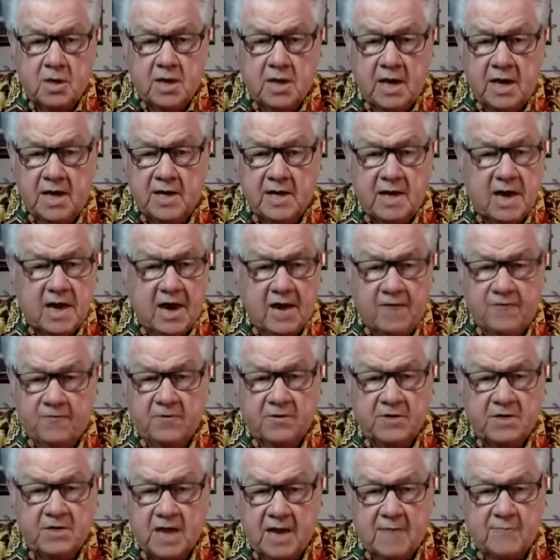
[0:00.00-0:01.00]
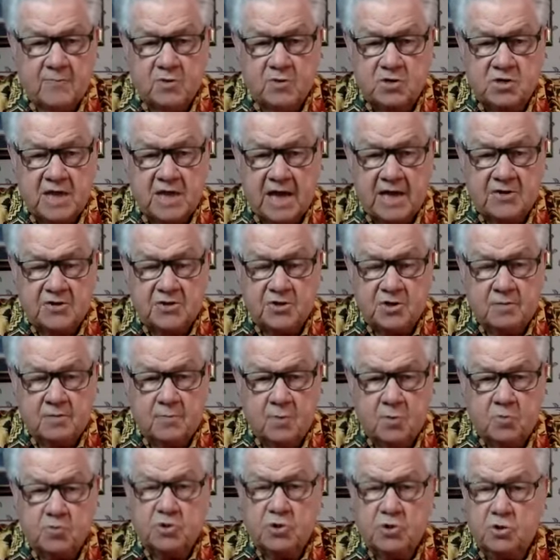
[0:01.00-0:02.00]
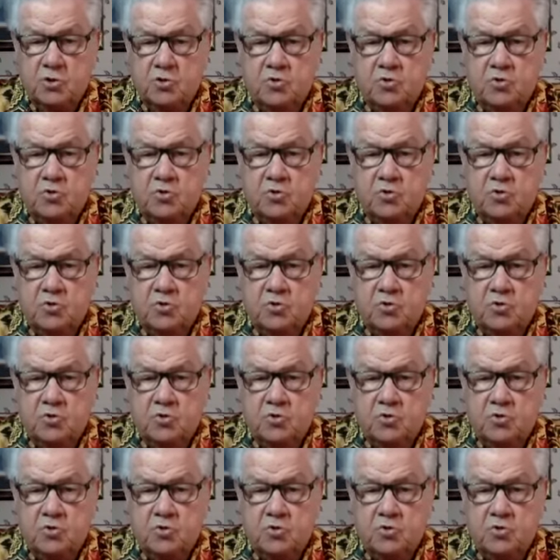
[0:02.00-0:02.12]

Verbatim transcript: And mm-hmm. every time you attach an emotion,